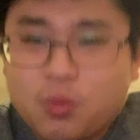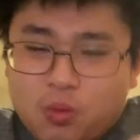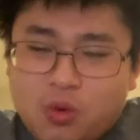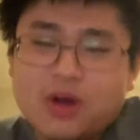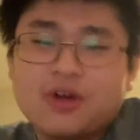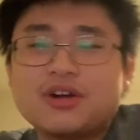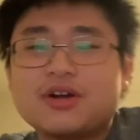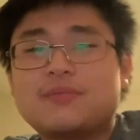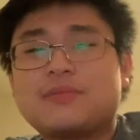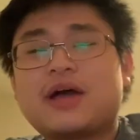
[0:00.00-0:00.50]

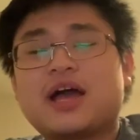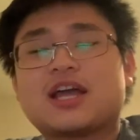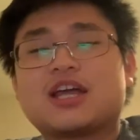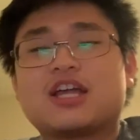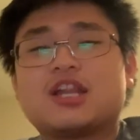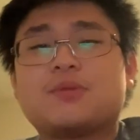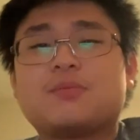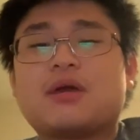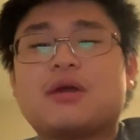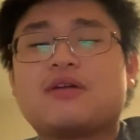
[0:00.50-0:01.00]
Welcome back,
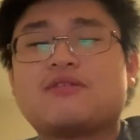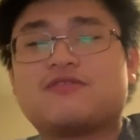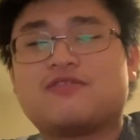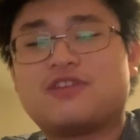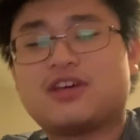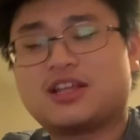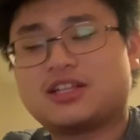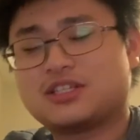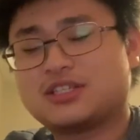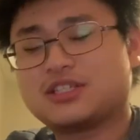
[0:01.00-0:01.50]
anime
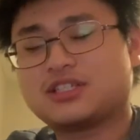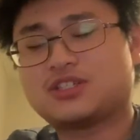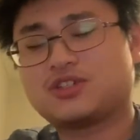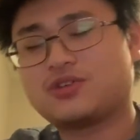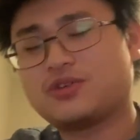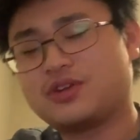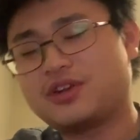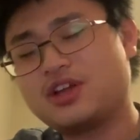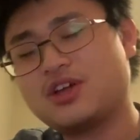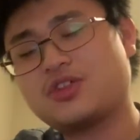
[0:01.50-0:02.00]
fans,
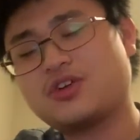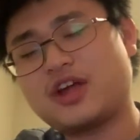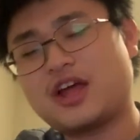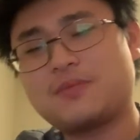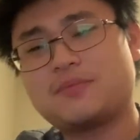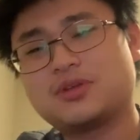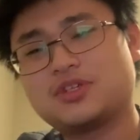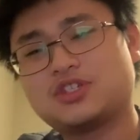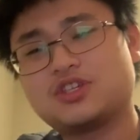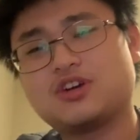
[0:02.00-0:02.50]
to another
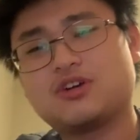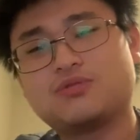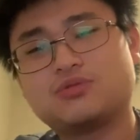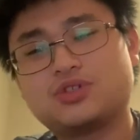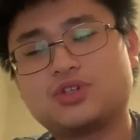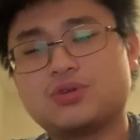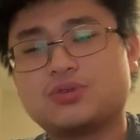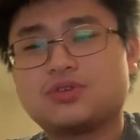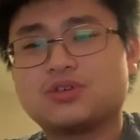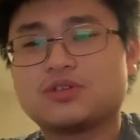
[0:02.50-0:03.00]
episode of
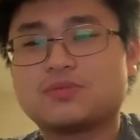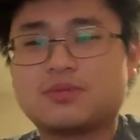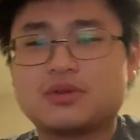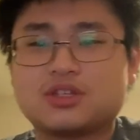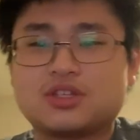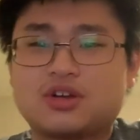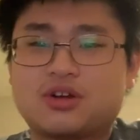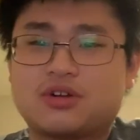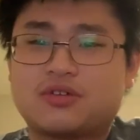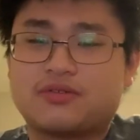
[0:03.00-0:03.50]
JoJo's
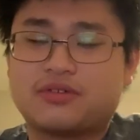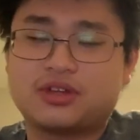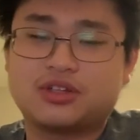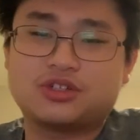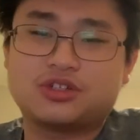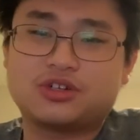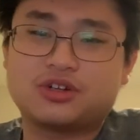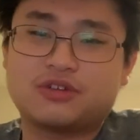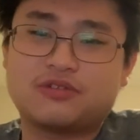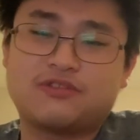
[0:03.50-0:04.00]
Bizarre
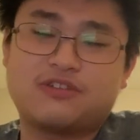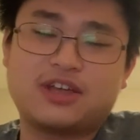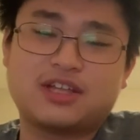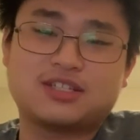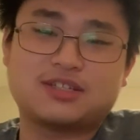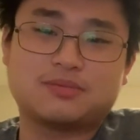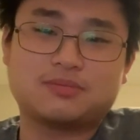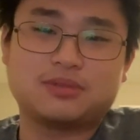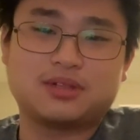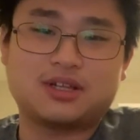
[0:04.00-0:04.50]
Adventure,
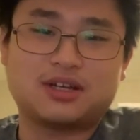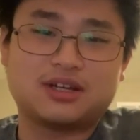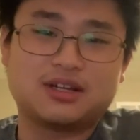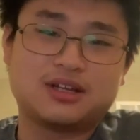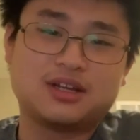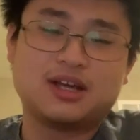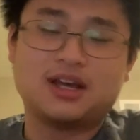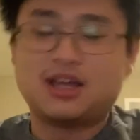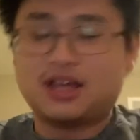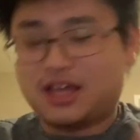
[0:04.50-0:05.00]
Phantom
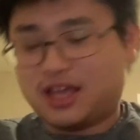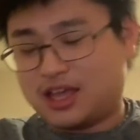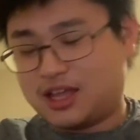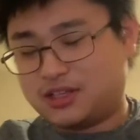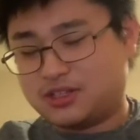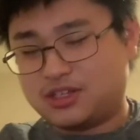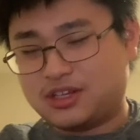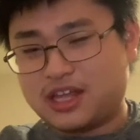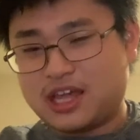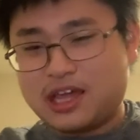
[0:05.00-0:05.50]
Blood,
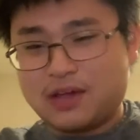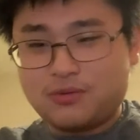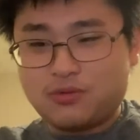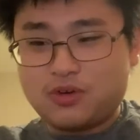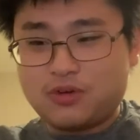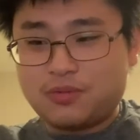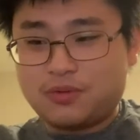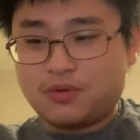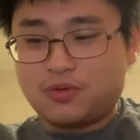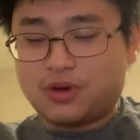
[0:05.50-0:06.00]
and today
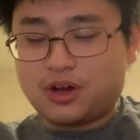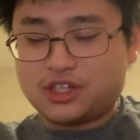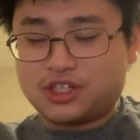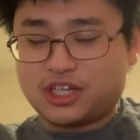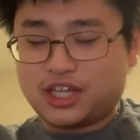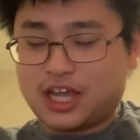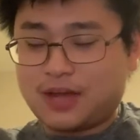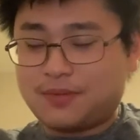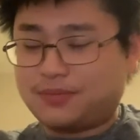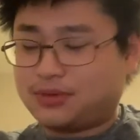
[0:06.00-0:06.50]
we'll be
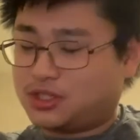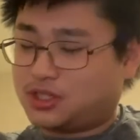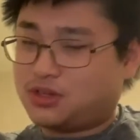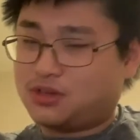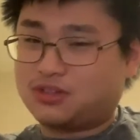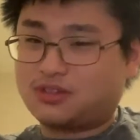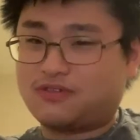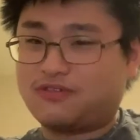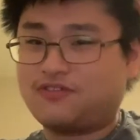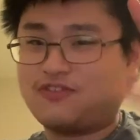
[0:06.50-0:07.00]
watching
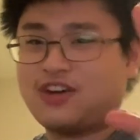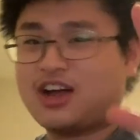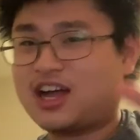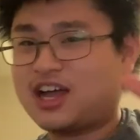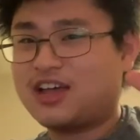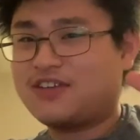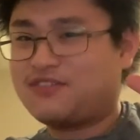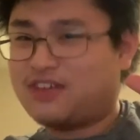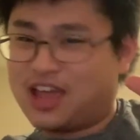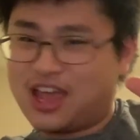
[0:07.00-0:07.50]
episodes
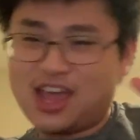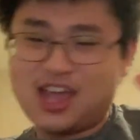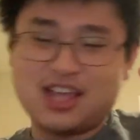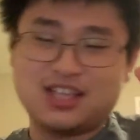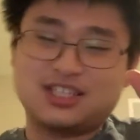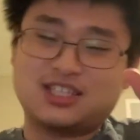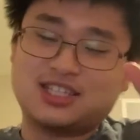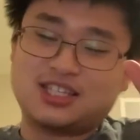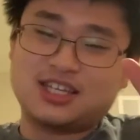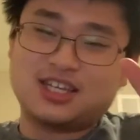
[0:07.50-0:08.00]
5
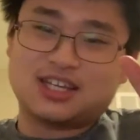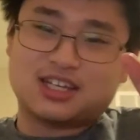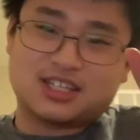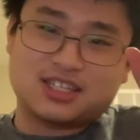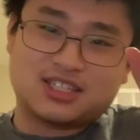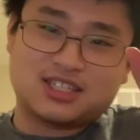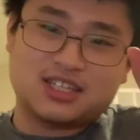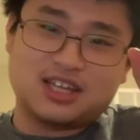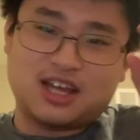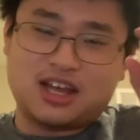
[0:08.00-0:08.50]
and
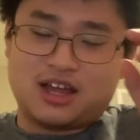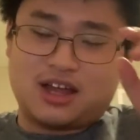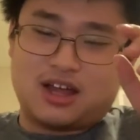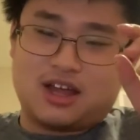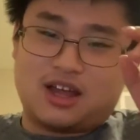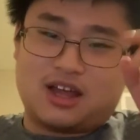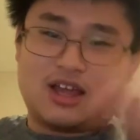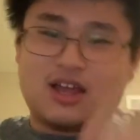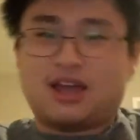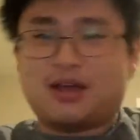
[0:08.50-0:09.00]
6.
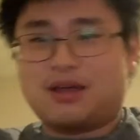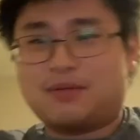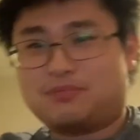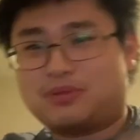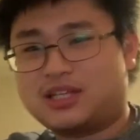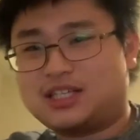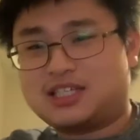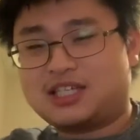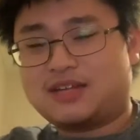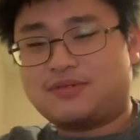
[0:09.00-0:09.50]

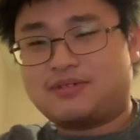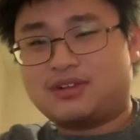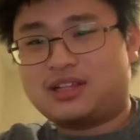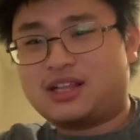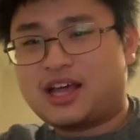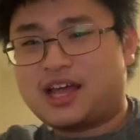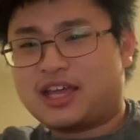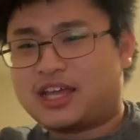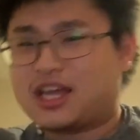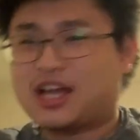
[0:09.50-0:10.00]
Please leave a
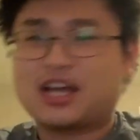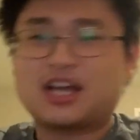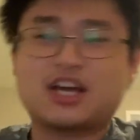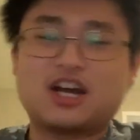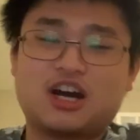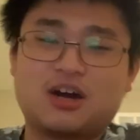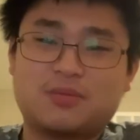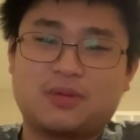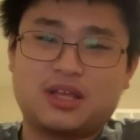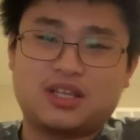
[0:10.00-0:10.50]
like,
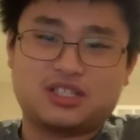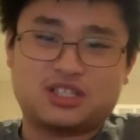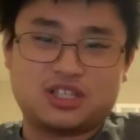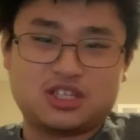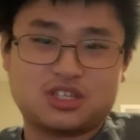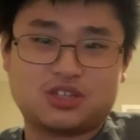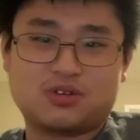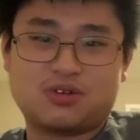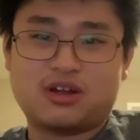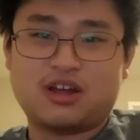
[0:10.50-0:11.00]
comment,
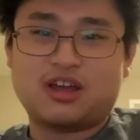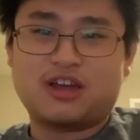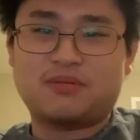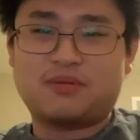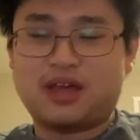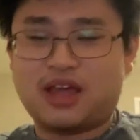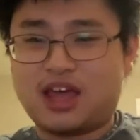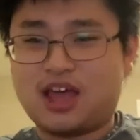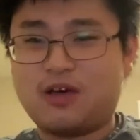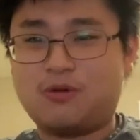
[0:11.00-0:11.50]
subscribe,
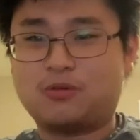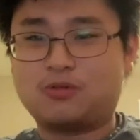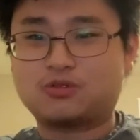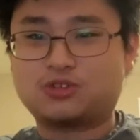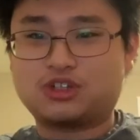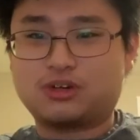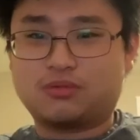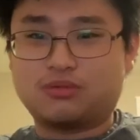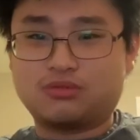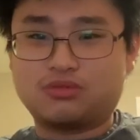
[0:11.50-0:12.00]
and we'll
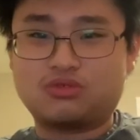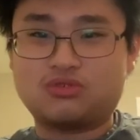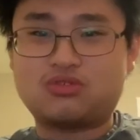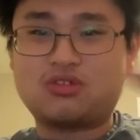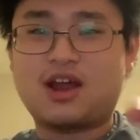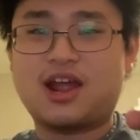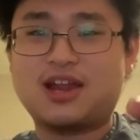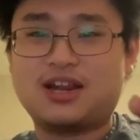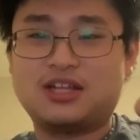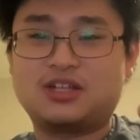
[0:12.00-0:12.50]
jump
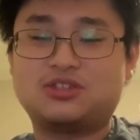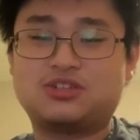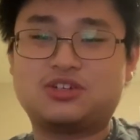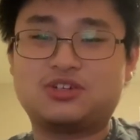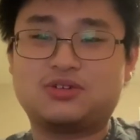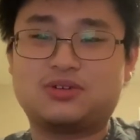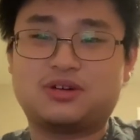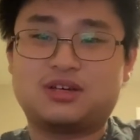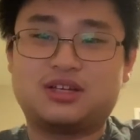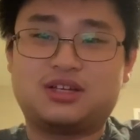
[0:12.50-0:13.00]
right
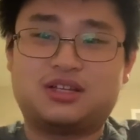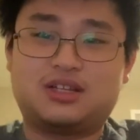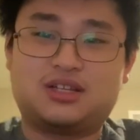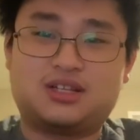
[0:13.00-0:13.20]
into it.